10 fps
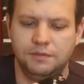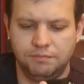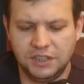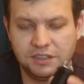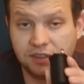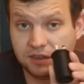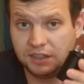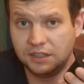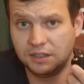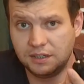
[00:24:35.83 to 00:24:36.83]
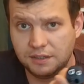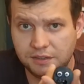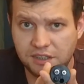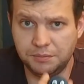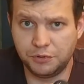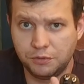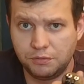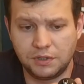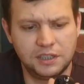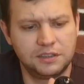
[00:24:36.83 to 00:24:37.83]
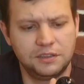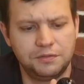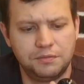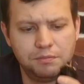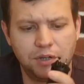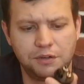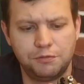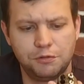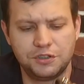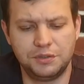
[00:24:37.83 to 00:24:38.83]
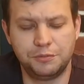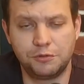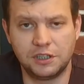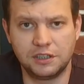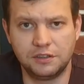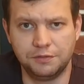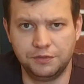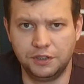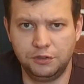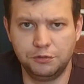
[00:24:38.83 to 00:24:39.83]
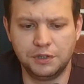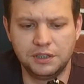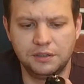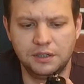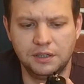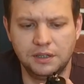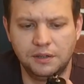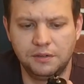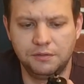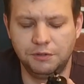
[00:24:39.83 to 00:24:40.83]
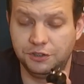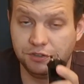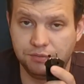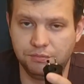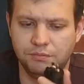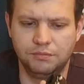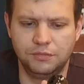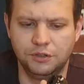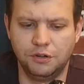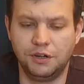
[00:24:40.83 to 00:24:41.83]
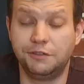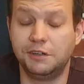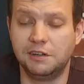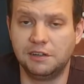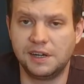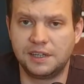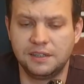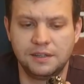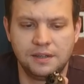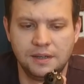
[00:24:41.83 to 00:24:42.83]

this is the simple collective Mark IV simple collective, new one, which is I really like it